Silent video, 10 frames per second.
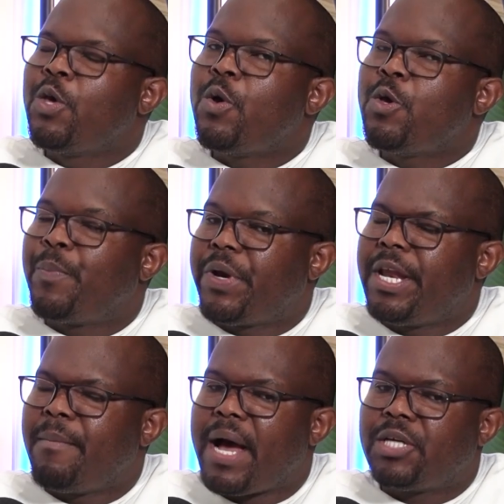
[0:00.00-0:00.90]
You
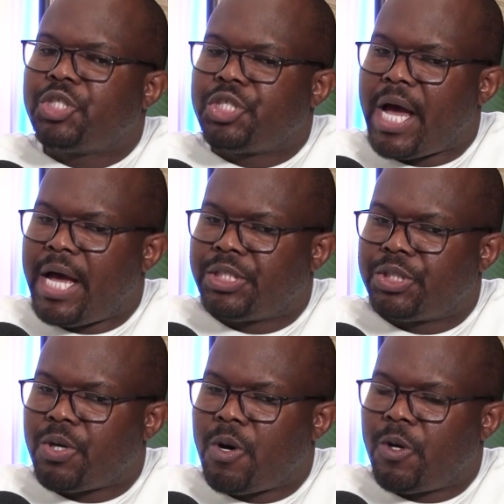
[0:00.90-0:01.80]
pretty much
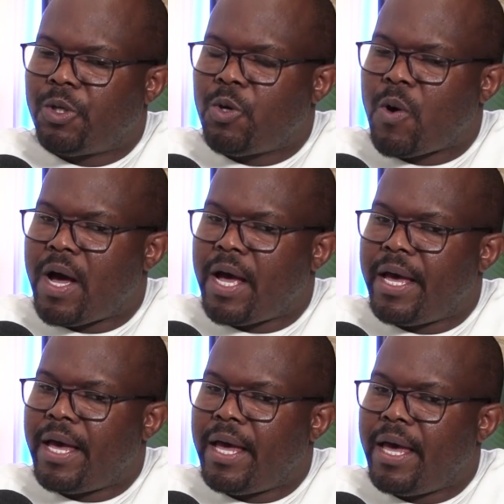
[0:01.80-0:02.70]
touched on your
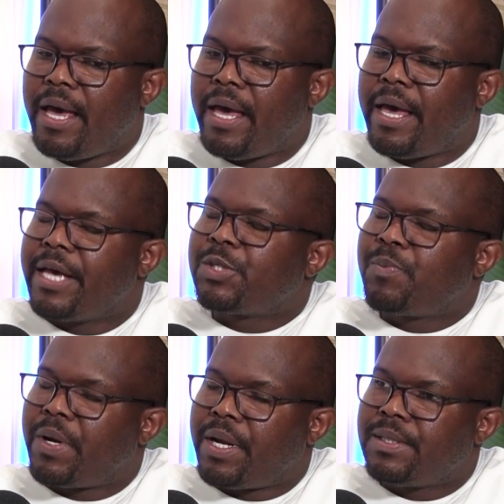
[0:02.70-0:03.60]

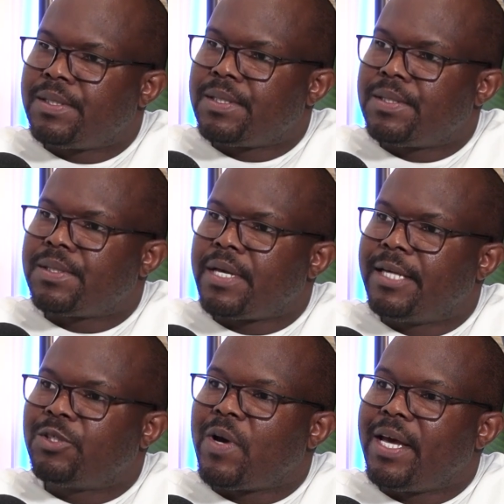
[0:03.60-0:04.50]
experiences
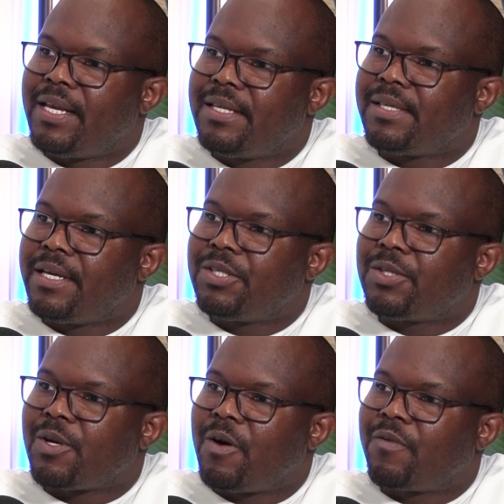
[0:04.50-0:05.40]
at your early
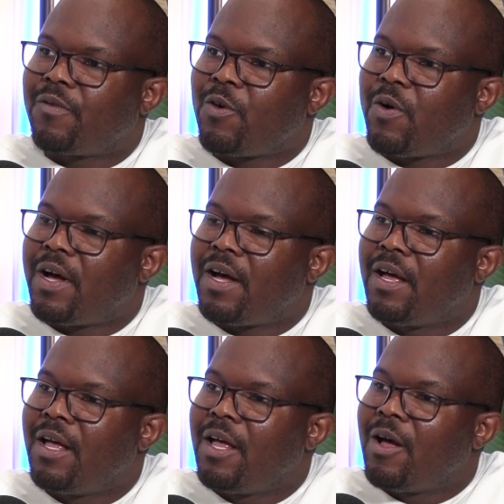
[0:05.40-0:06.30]
stages of
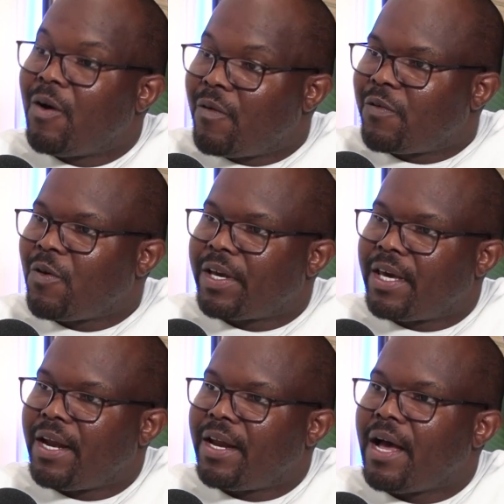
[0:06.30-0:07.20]
your
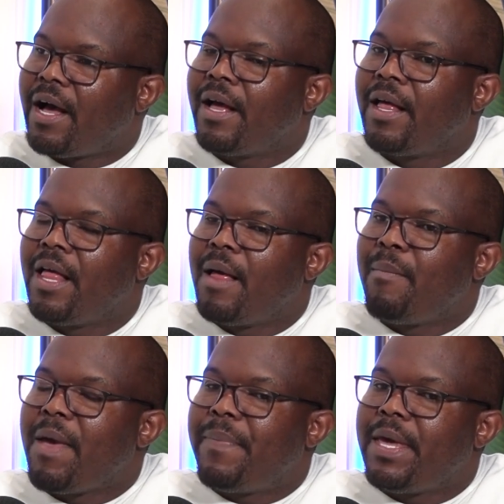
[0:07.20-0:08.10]
career.
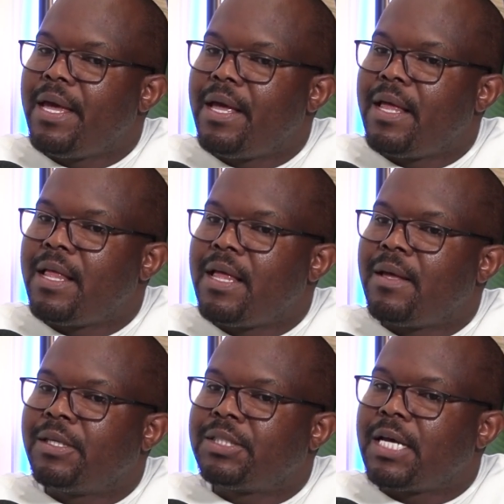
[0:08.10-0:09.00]
Maybe
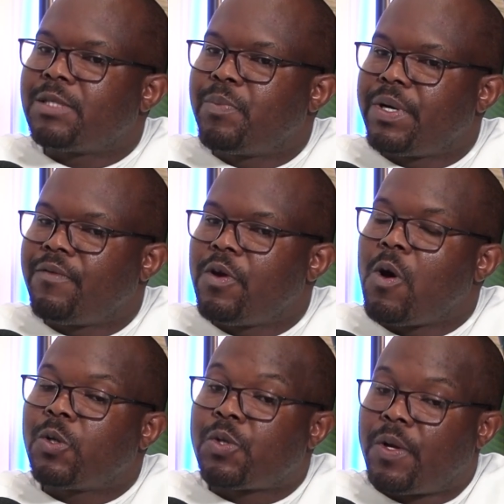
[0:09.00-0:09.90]
just briefly
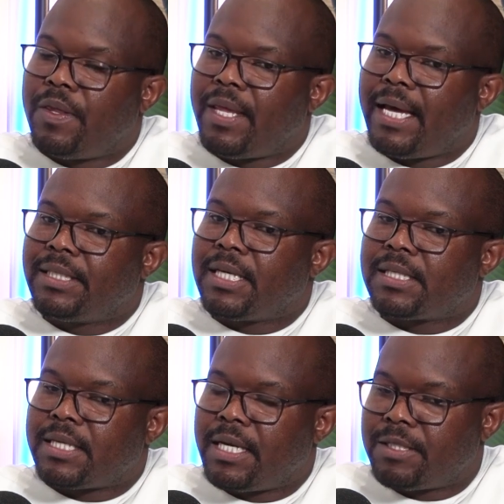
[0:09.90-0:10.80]
also on that,
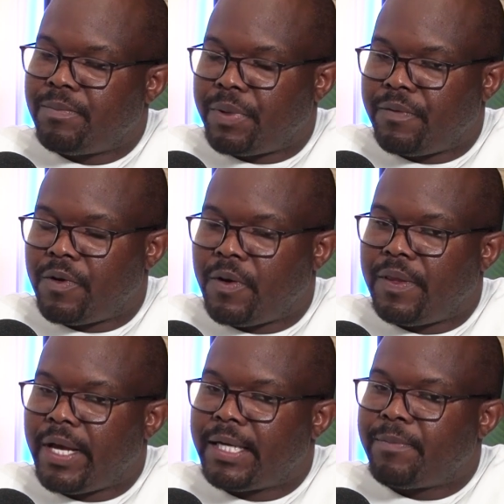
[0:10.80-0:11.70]
just touching briefly on
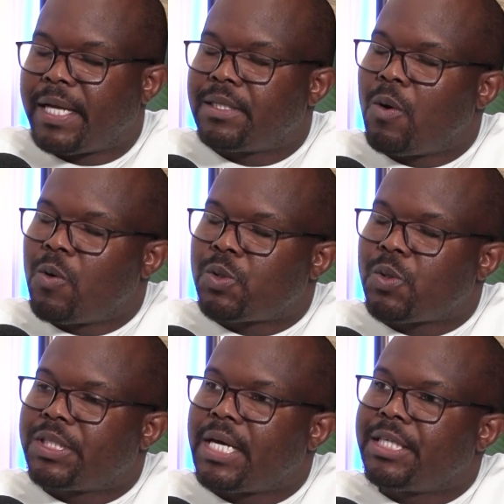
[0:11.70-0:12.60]
that, but
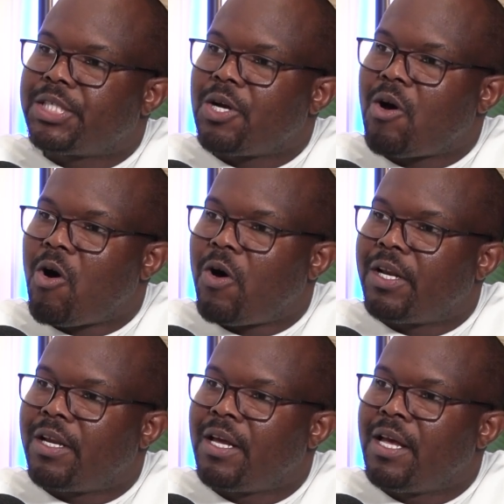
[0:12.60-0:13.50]
also touching
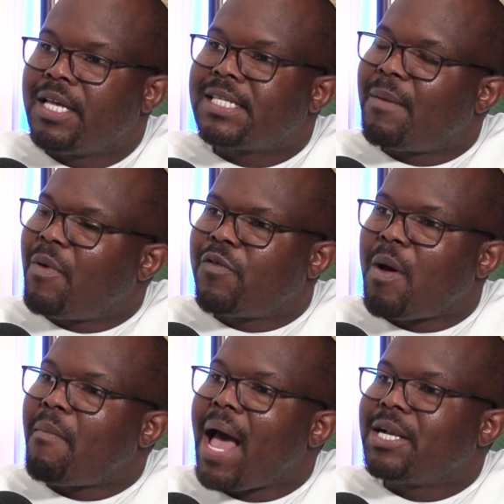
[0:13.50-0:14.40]
on some of your
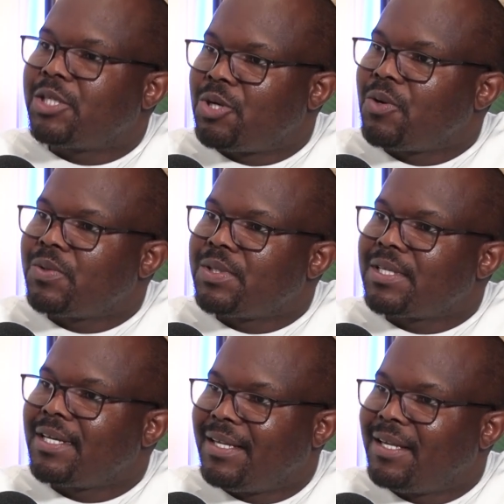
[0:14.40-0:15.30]
milestones
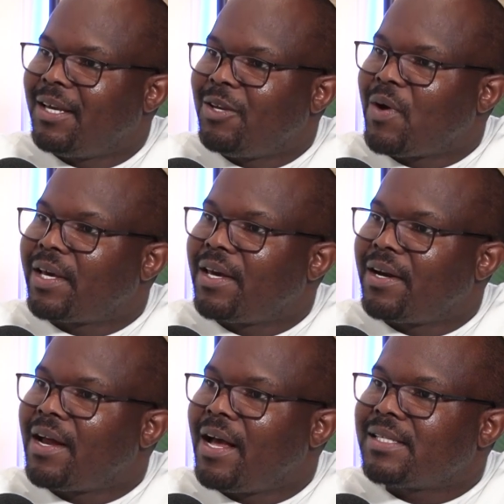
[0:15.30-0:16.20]
in your
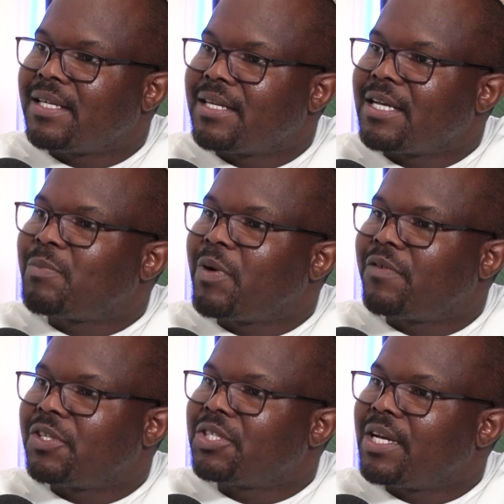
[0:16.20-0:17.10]
career as a tax
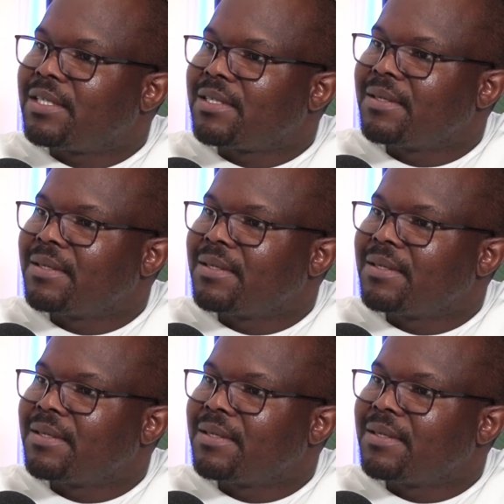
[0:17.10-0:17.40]
professional.